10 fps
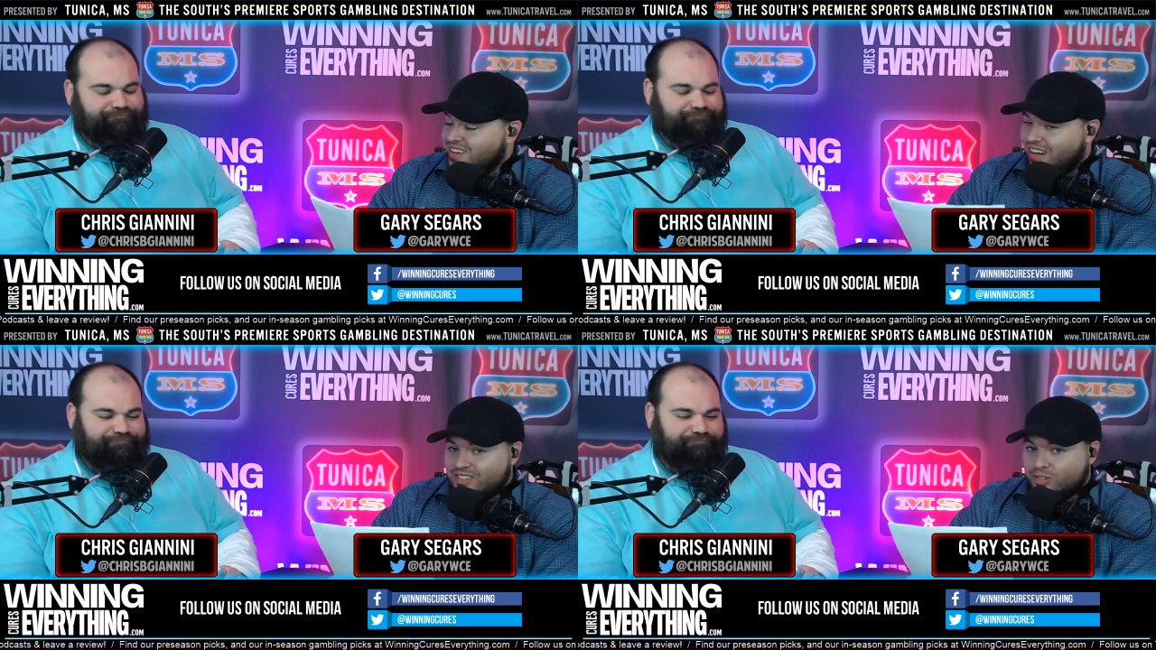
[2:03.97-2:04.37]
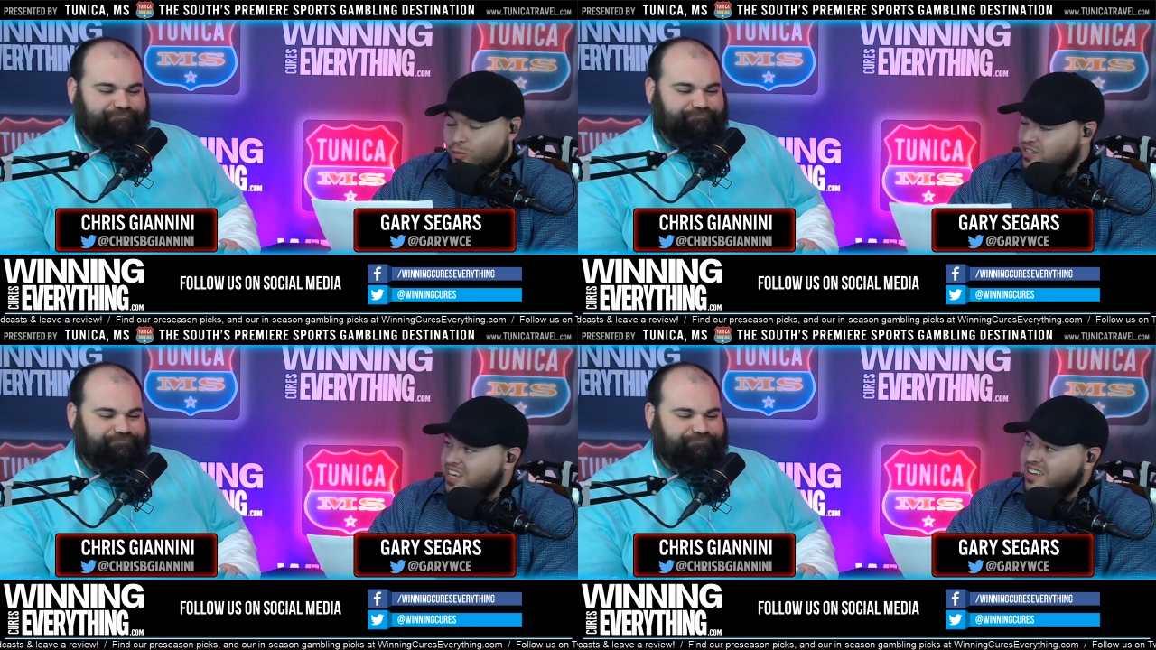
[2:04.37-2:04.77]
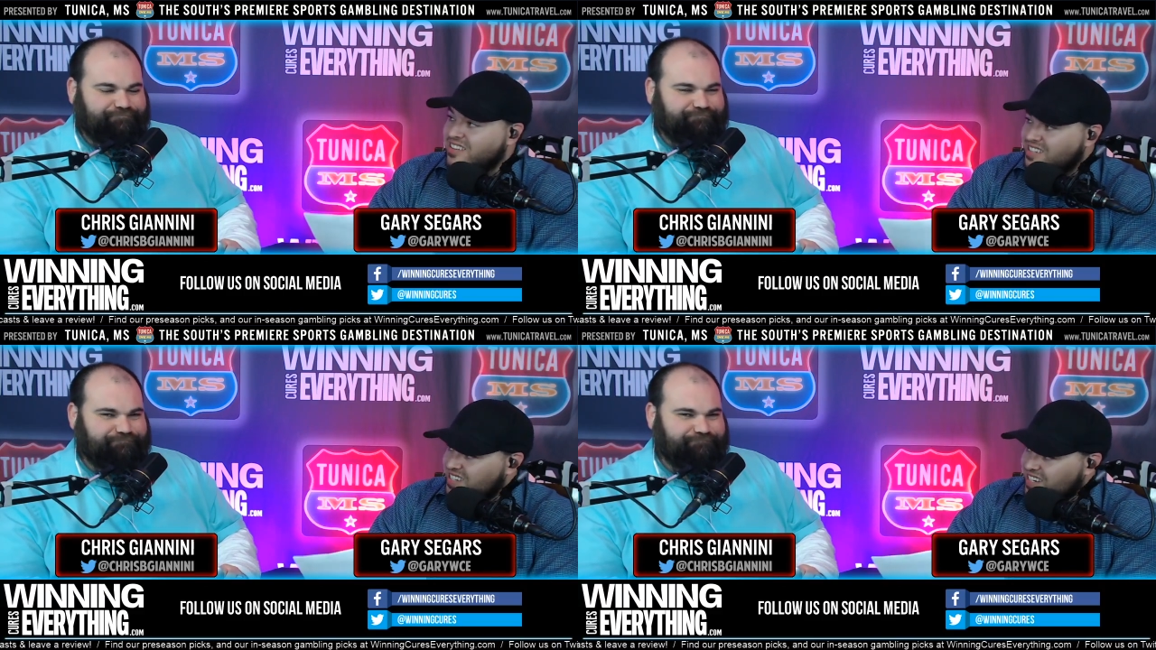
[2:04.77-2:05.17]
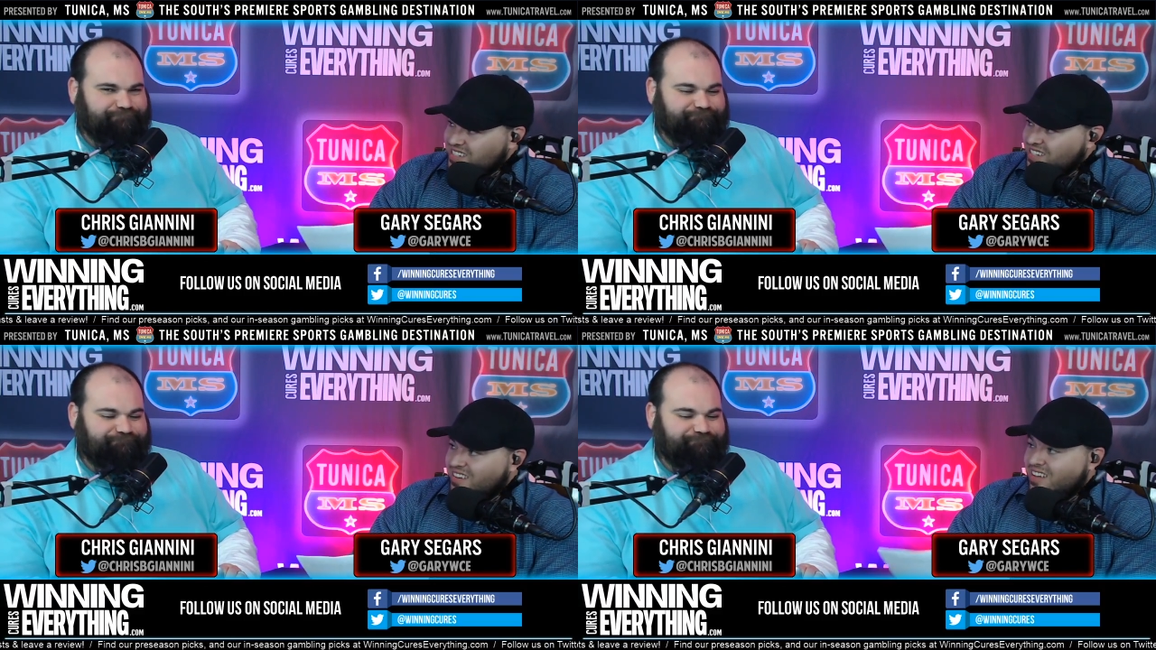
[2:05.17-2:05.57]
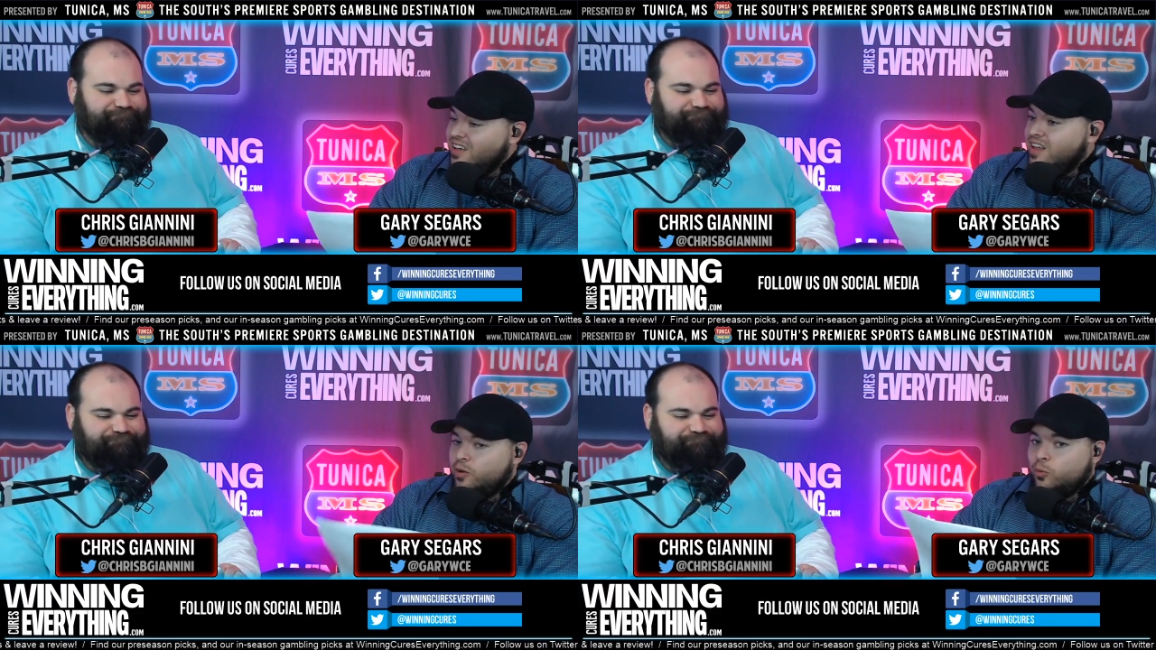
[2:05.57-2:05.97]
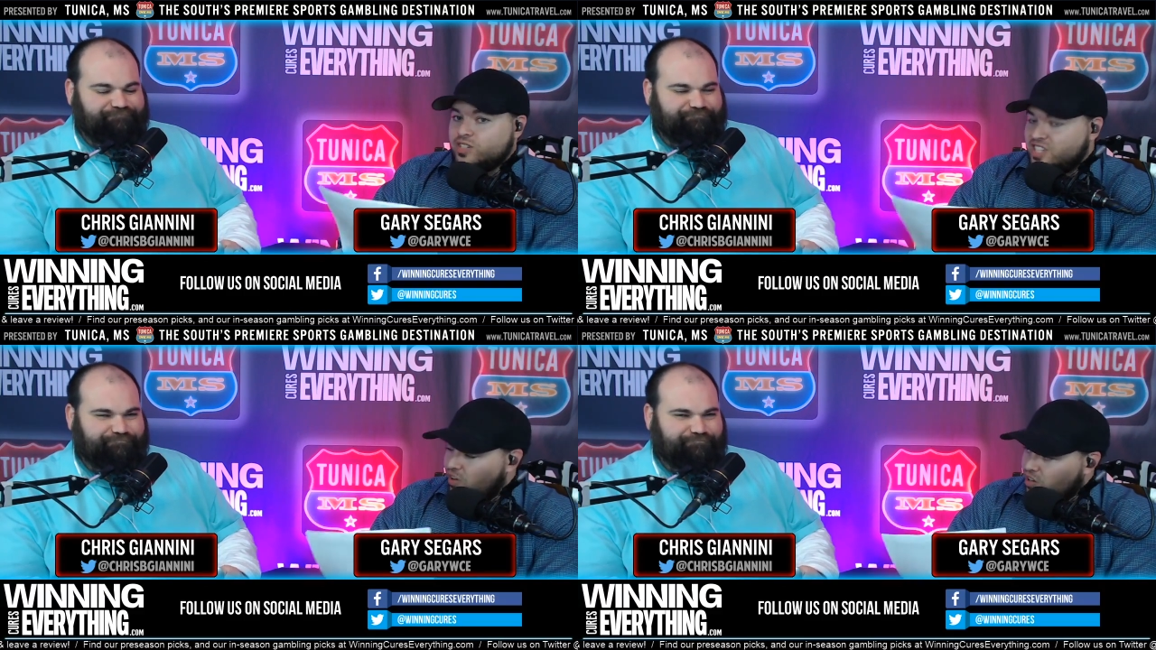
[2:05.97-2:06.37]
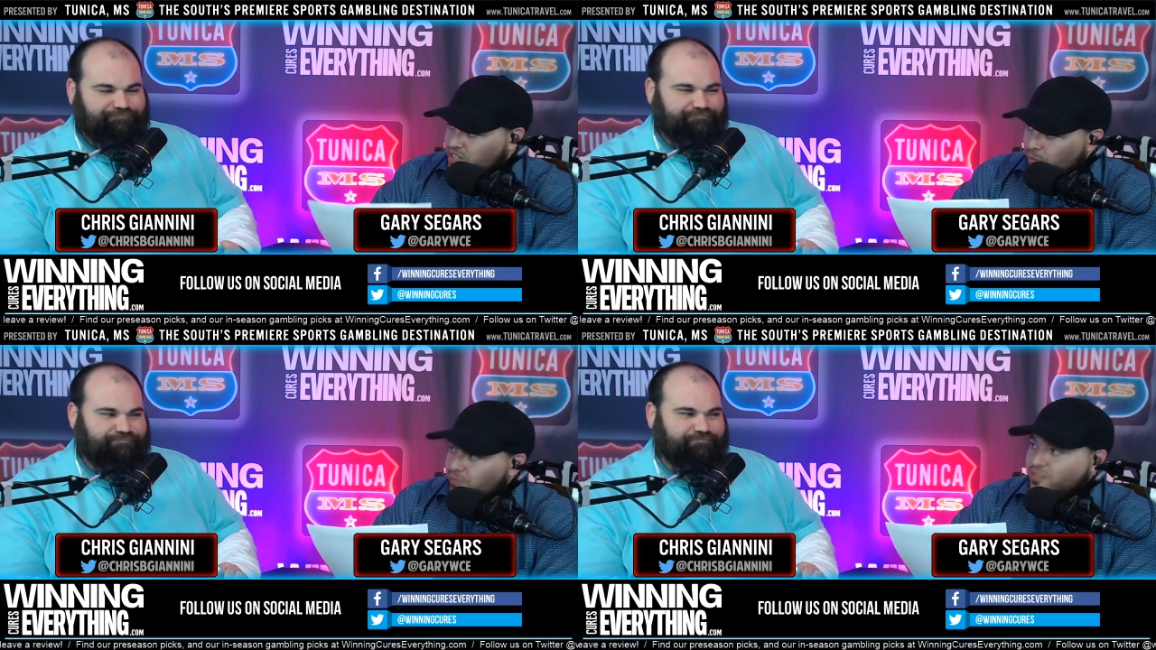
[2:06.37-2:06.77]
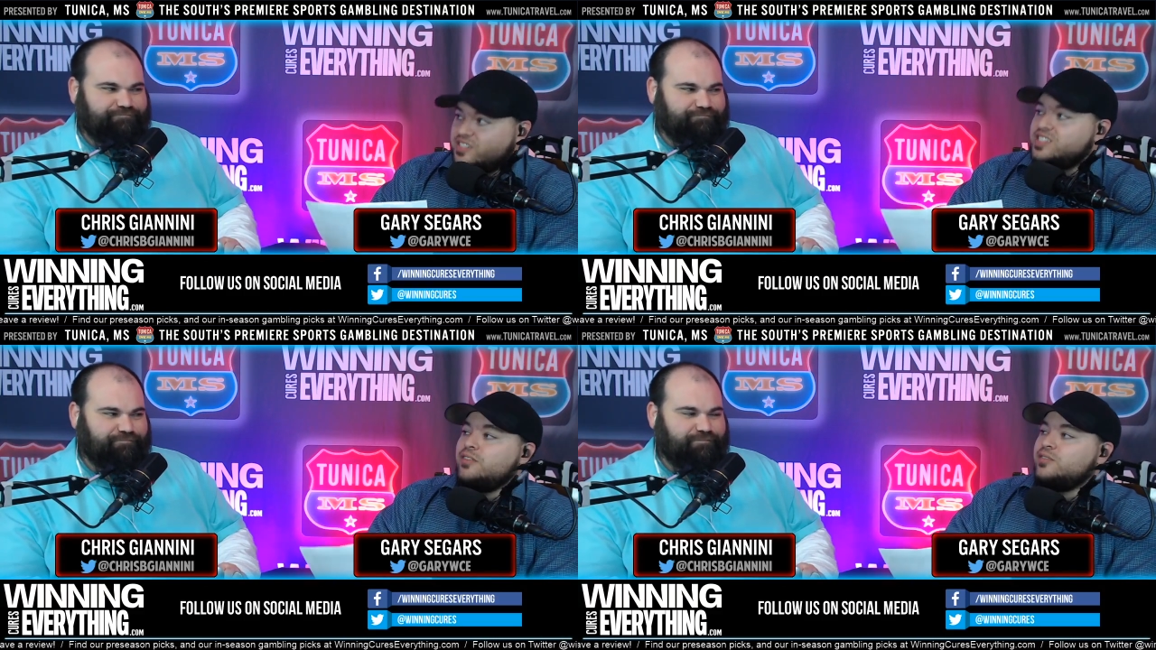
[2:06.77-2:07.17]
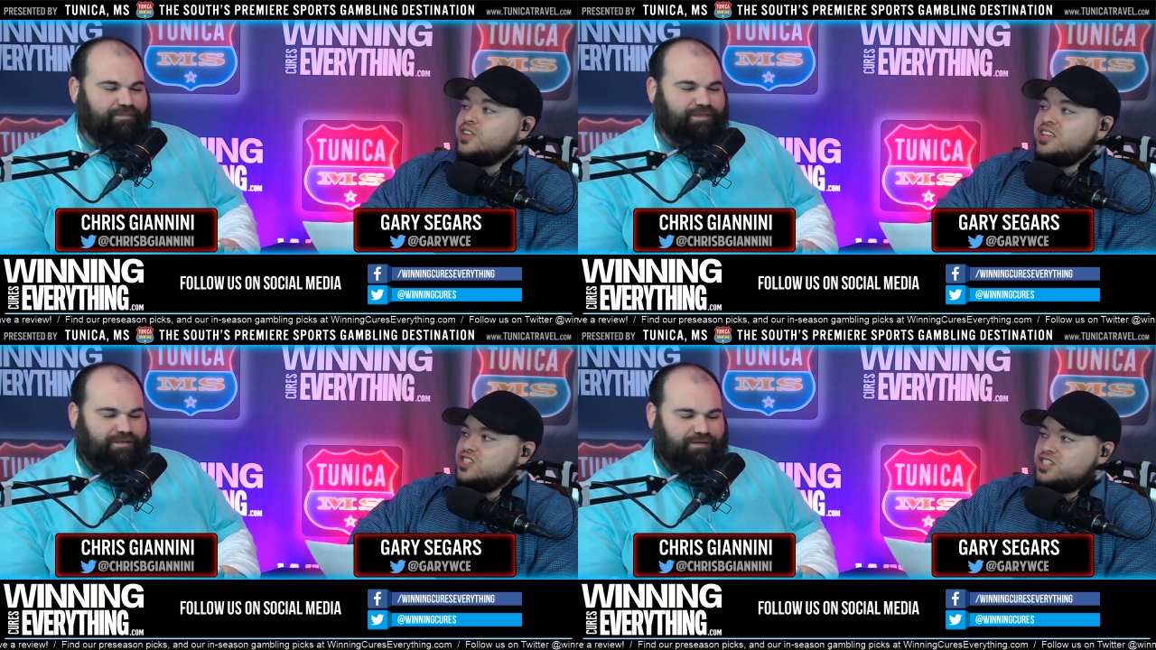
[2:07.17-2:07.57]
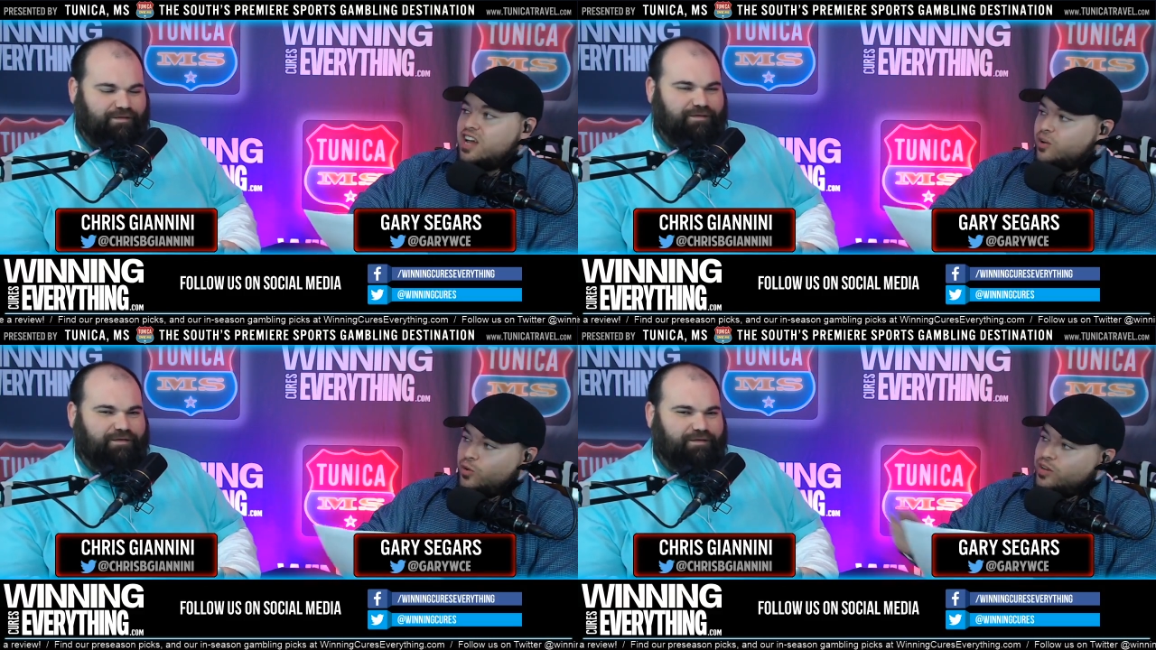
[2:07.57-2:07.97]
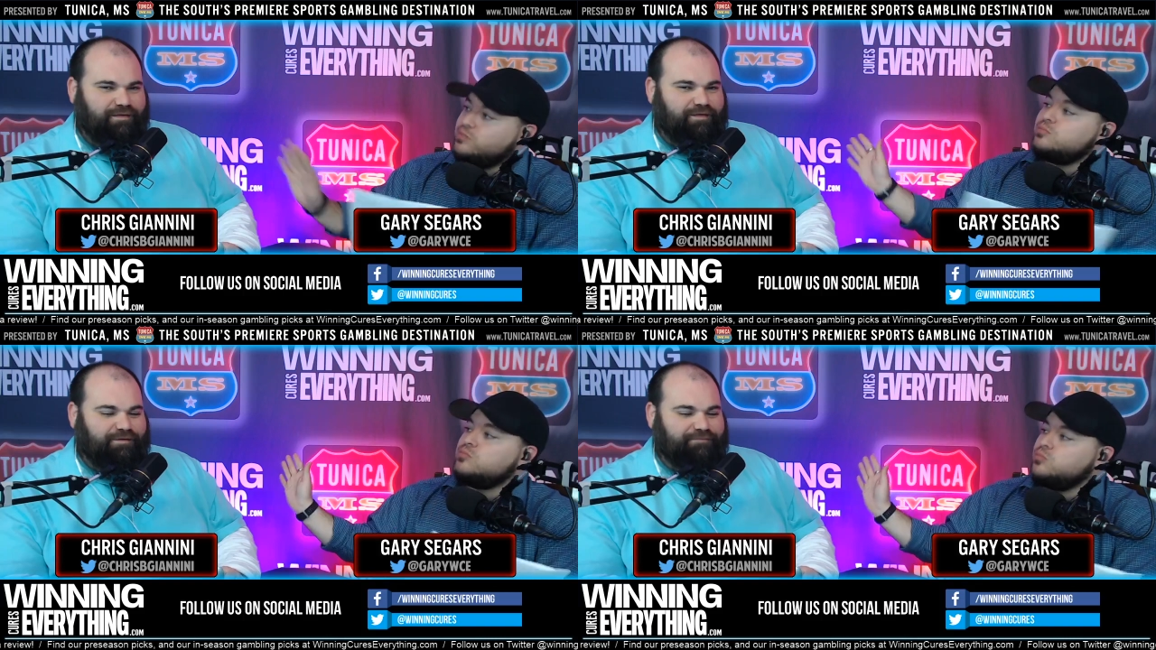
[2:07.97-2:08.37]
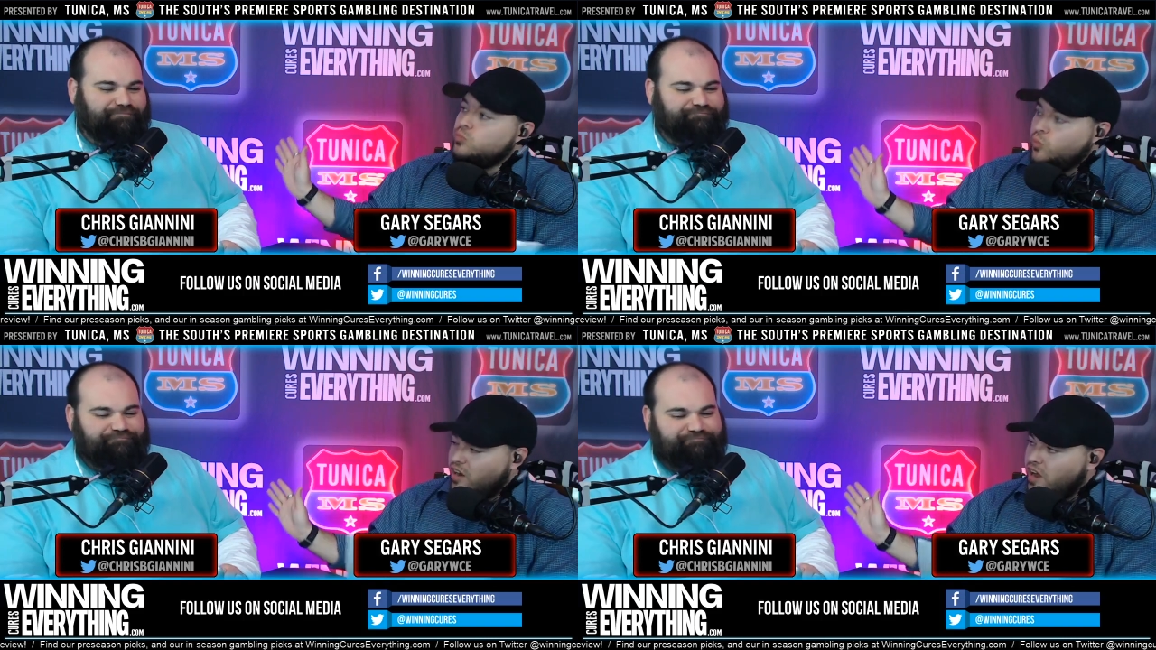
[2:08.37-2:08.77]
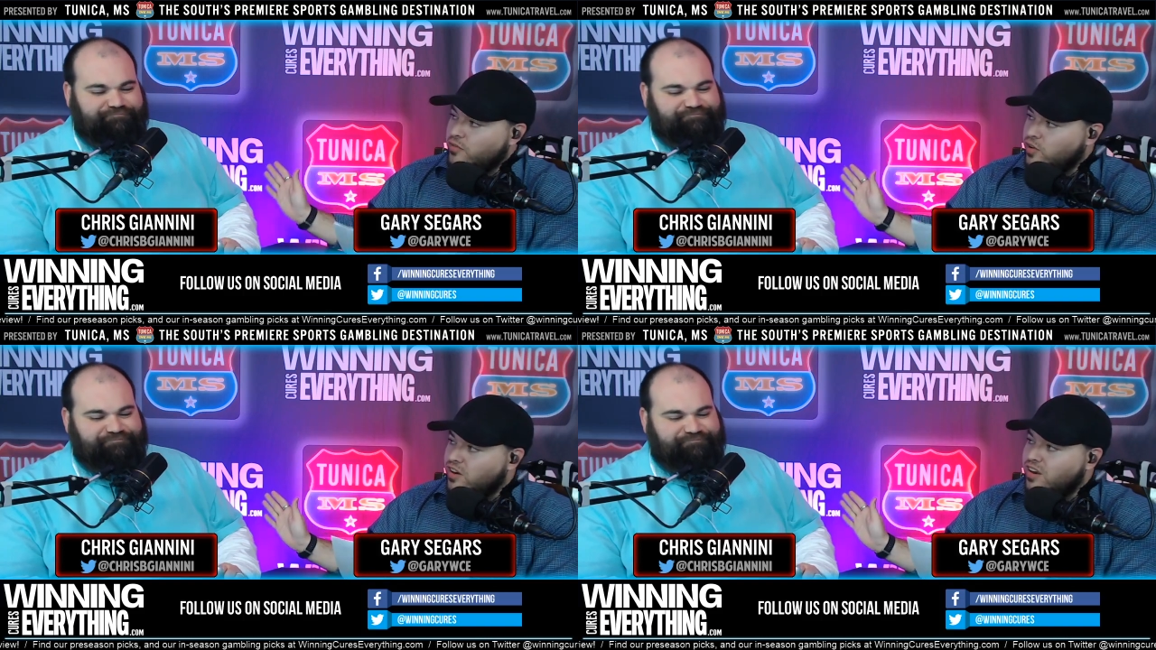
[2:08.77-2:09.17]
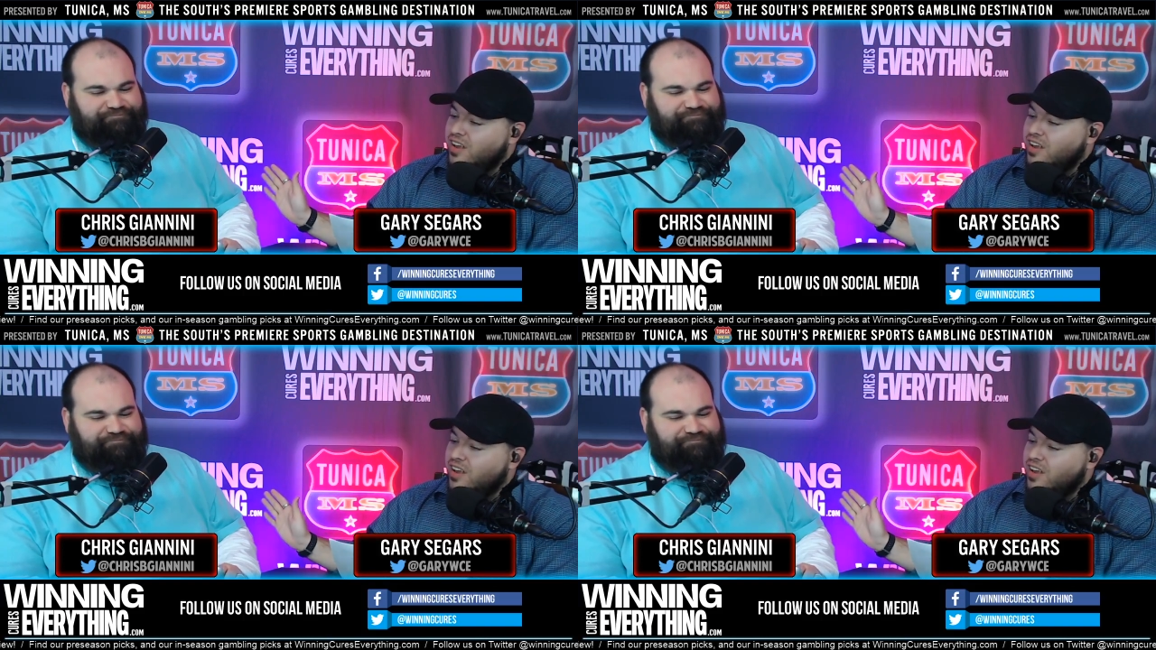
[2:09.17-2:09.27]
Speaker 1: uh, towards the end of the season. Like once they lost to Memphis, everything just kind of went whatever.